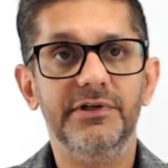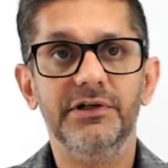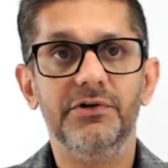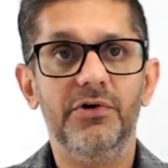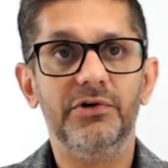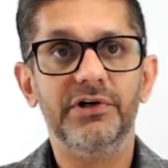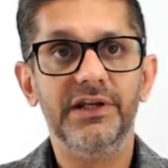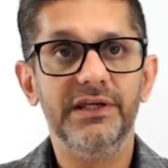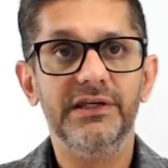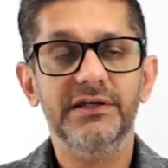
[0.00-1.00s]

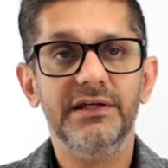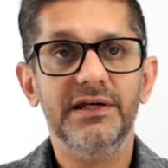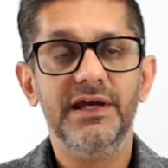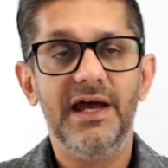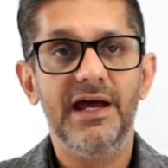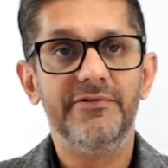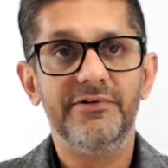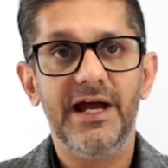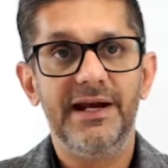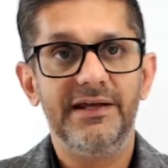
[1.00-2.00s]
already have
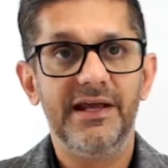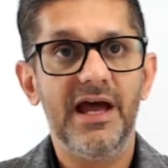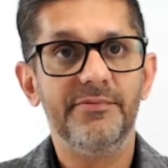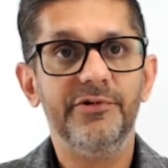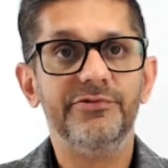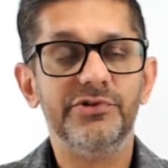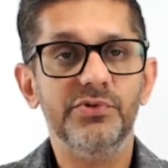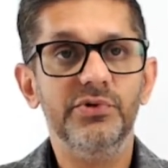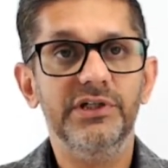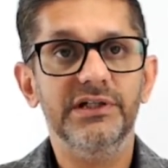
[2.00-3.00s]
had a gap of
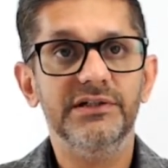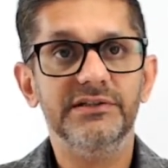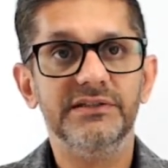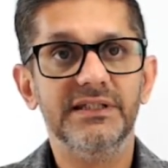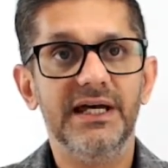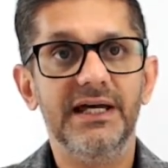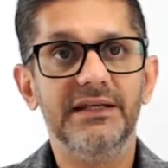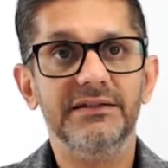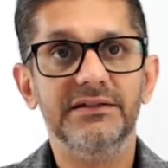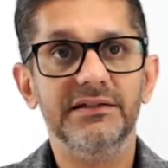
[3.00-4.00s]
2 years,
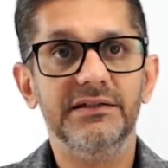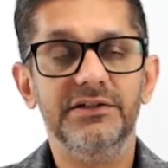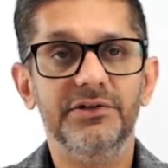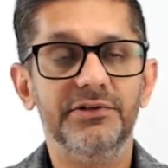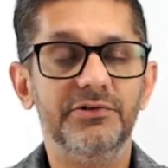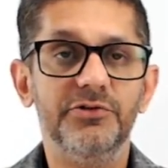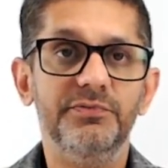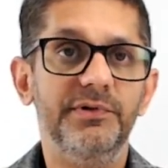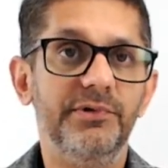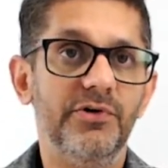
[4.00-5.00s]
and it could
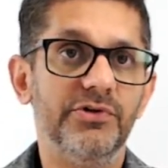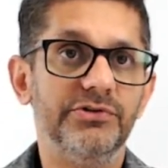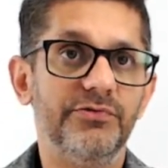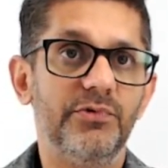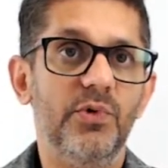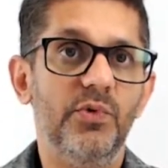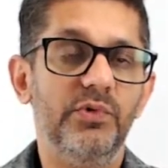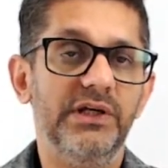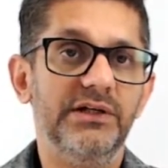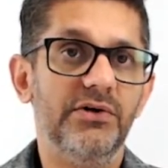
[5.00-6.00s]
be because of
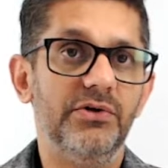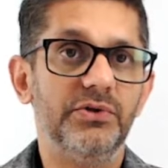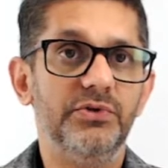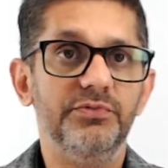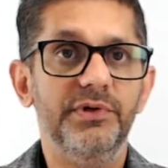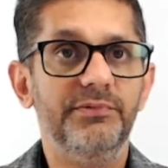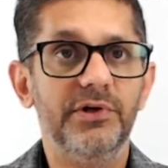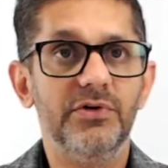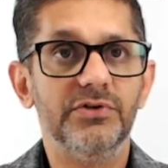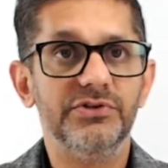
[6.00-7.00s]
COVID, or could be
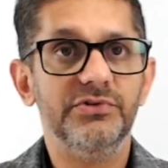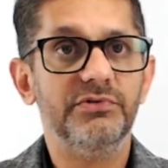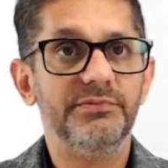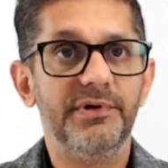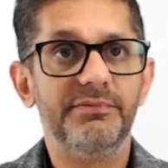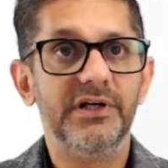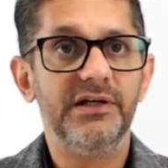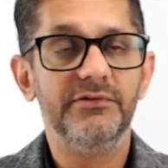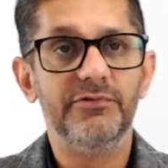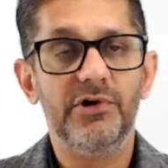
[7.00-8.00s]
because you were
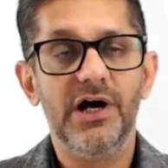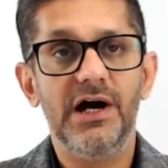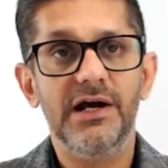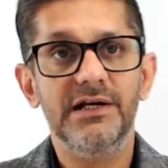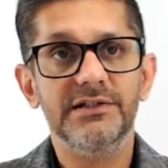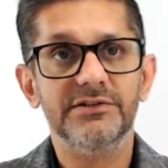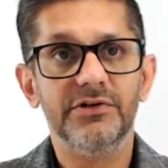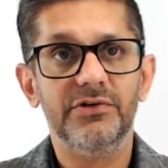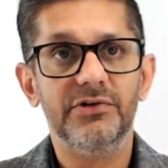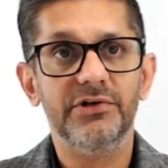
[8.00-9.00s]
preparing for IELTS,
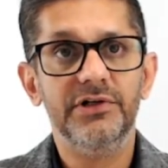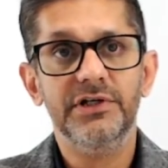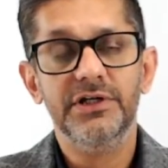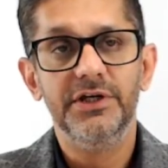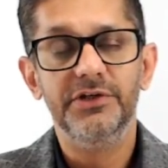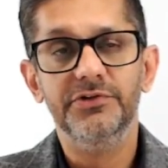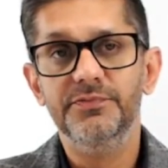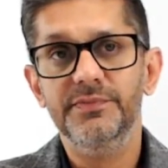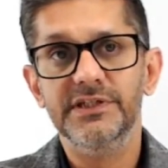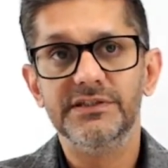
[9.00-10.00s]
or you
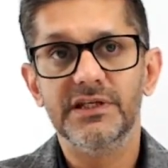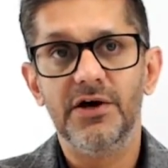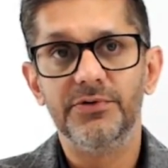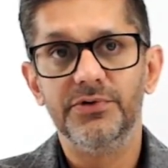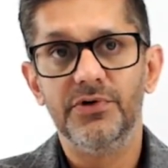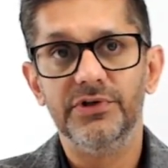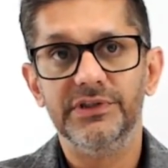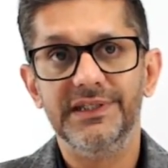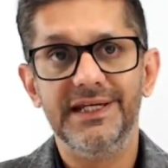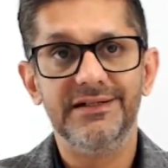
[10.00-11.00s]
missed out on
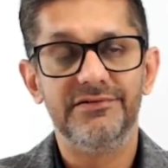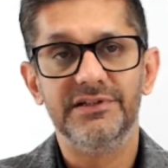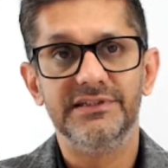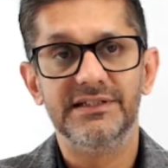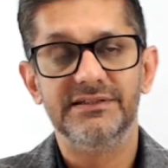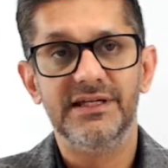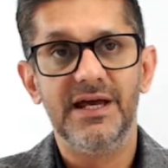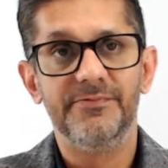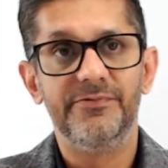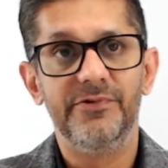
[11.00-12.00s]
the entrance
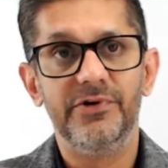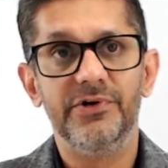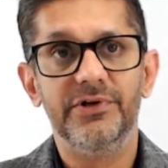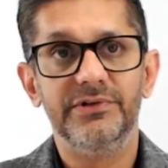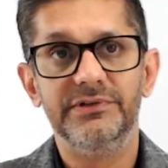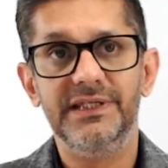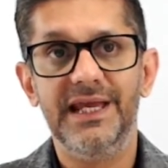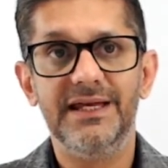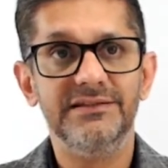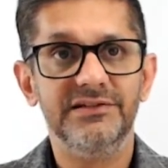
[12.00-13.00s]
exam for the
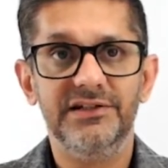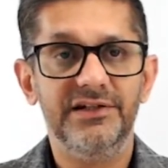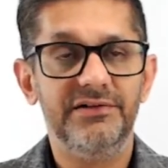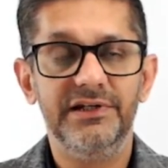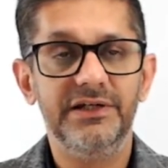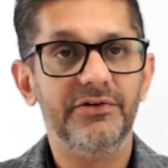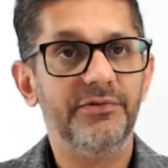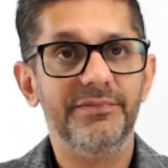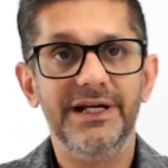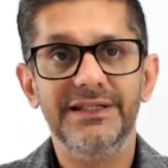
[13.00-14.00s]
engineering or
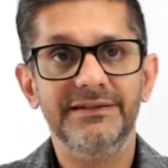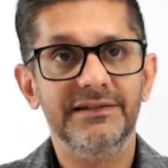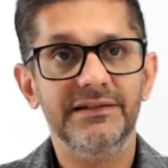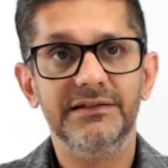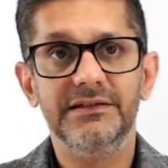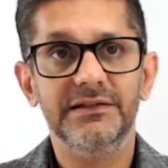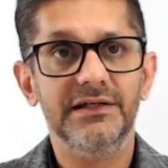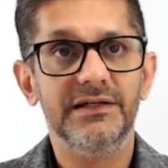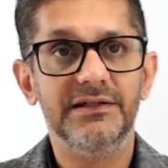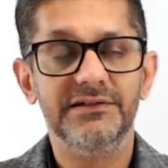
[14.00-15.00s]

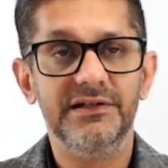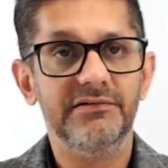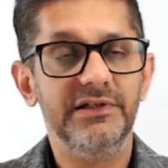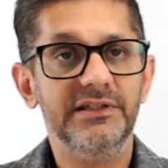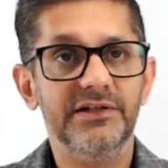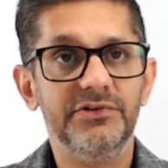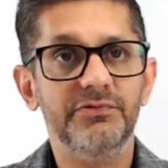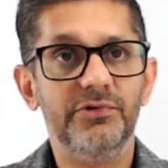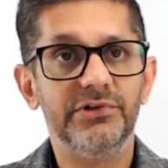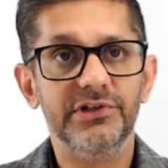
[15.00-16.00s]
medicine degree that you
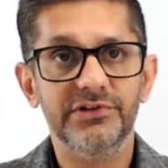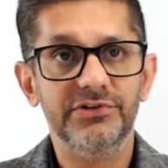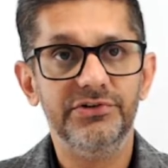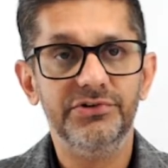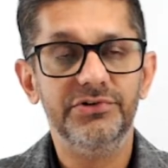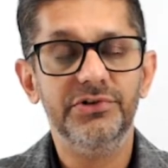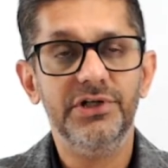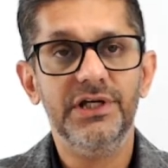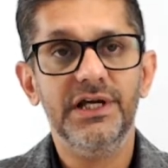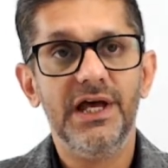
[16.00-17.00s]
wanted to do,
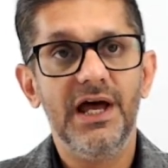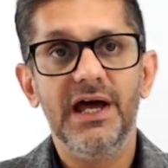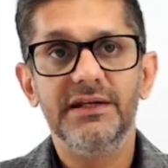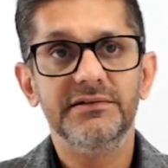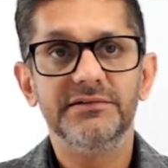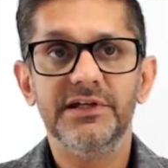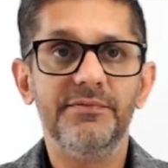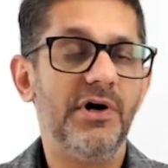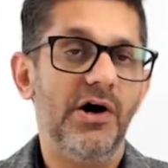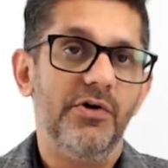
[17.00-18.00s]
and
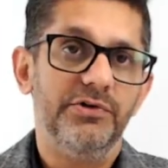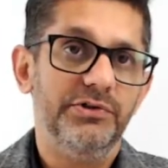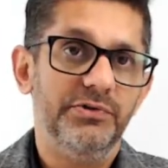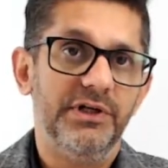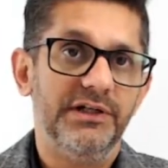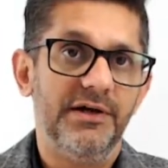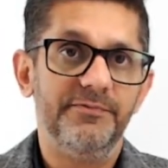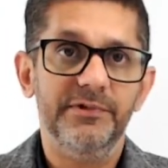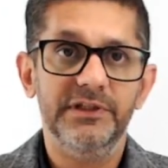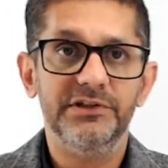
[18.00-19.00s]
somehow you end up
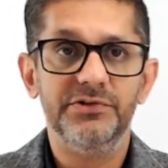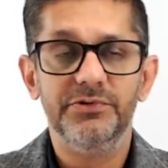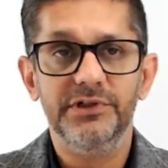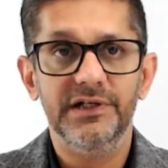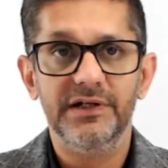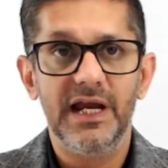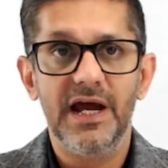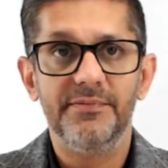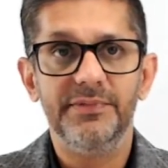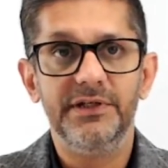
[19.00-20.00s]
with a 2-year
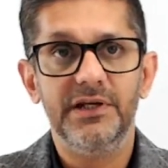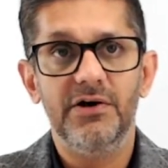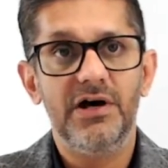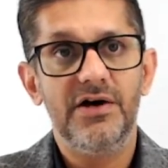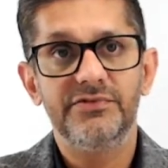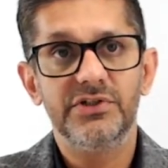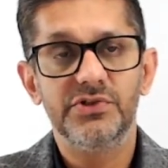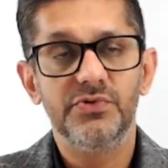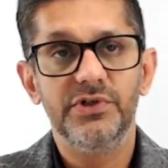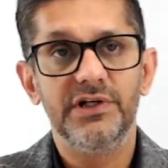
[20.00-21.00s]
gap. Now after
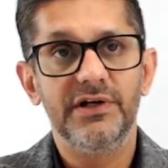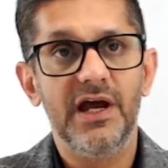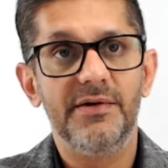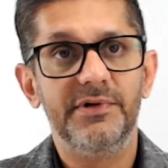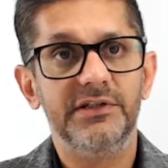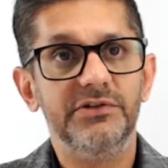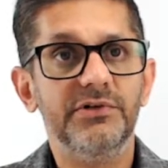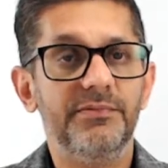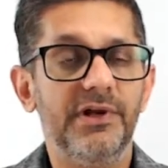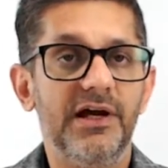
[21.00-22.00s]
2-year gap, and you
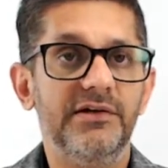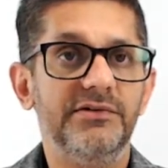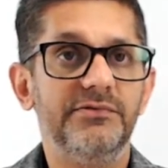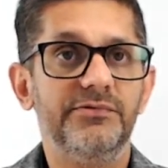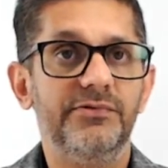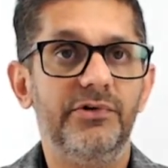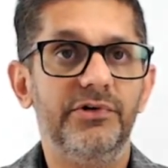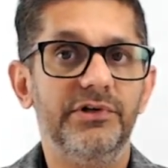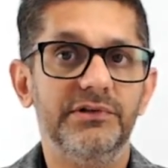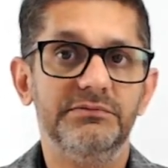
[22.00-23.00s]
apply
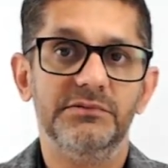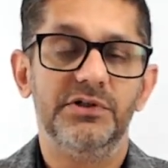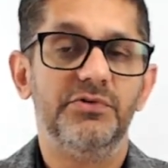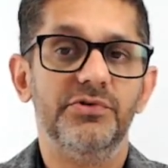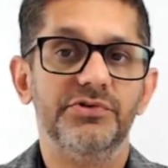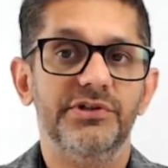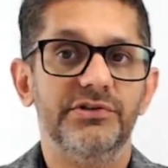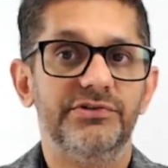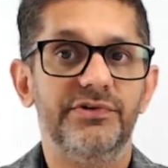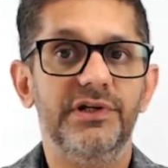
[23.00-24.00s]
for a course in
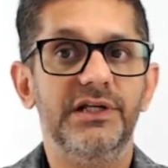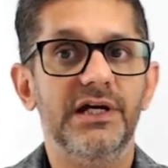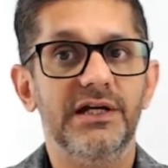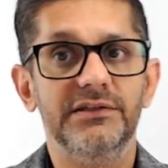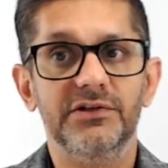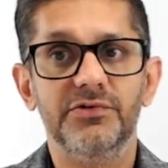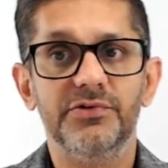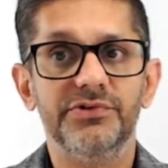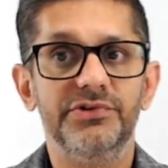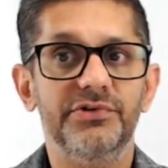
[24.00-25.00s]
Australia, and the
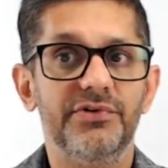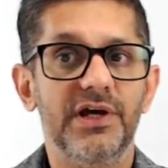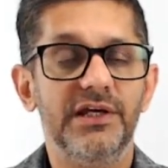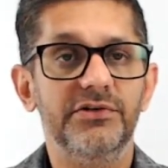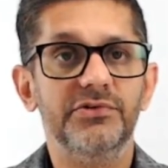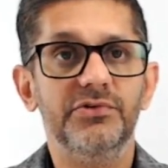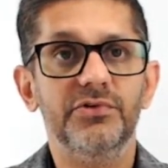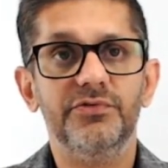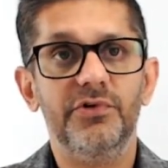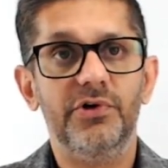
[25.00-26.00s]
course you're trying to go
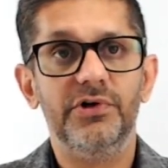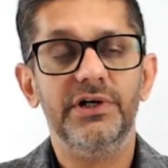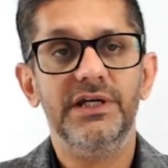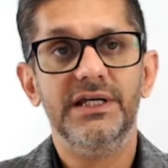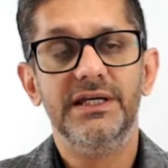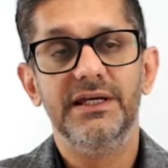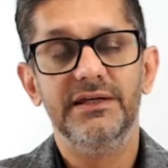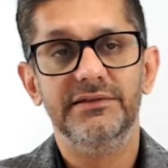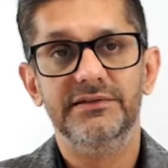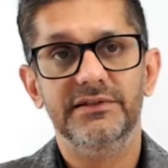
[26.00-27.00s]
for
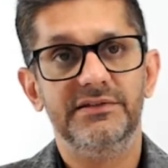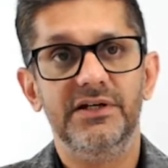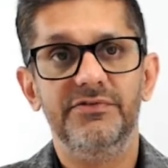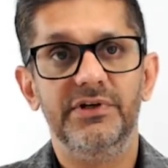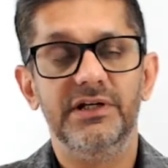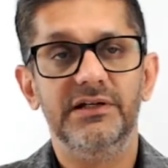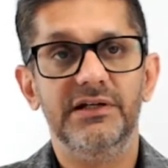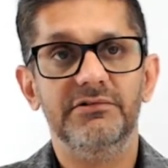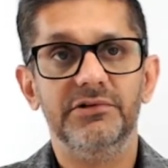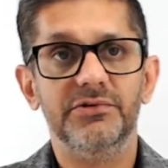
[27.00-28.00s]
is a certificate
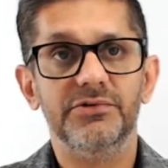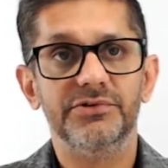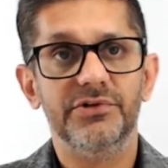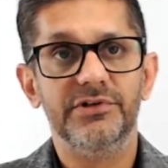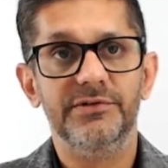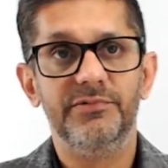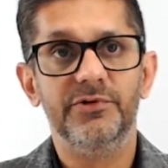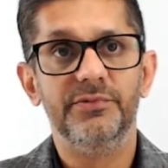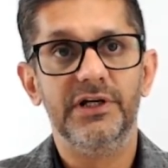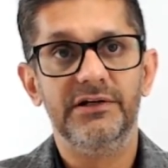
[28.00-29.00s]
level course or a
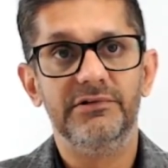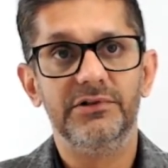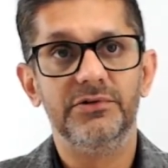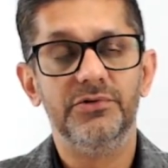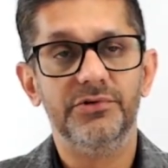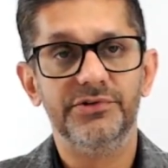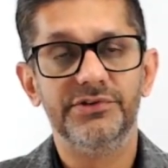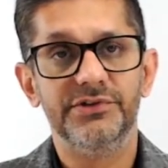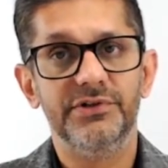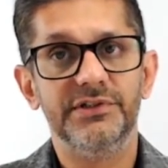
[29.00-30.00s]
diploma level course,
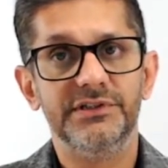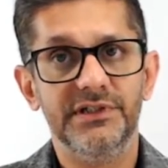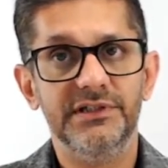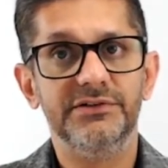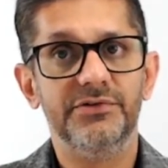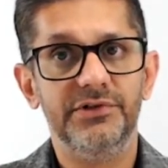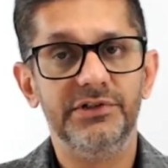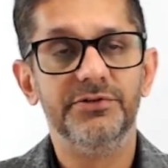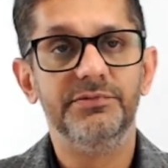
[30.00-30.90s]
so it is going to be